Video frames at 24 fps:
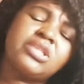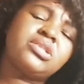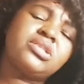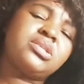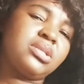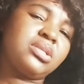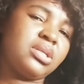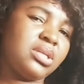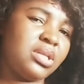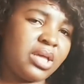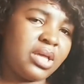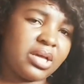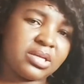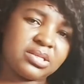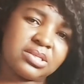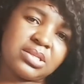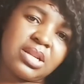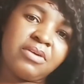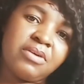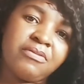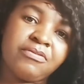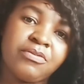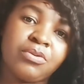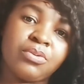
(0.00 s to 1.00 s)
to the next
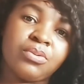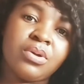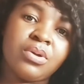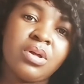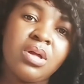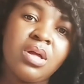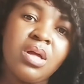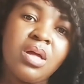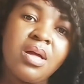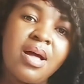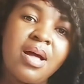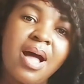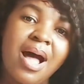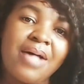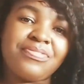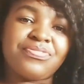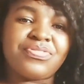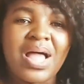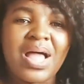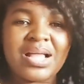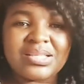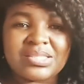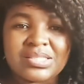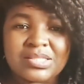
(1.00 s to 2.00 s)
level. And
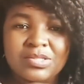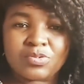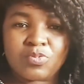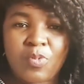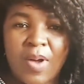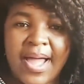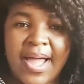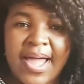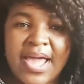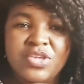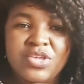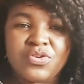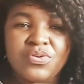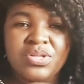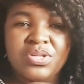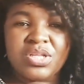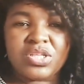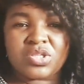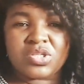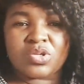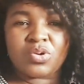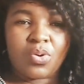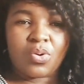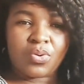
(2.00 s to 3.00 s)
that's why you need
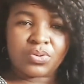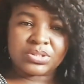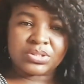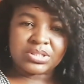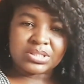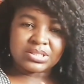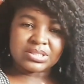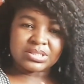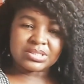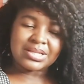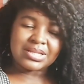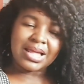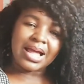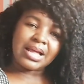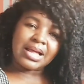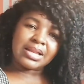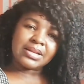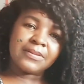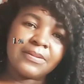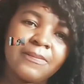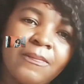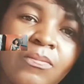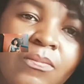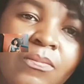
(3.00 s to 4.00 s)
to understand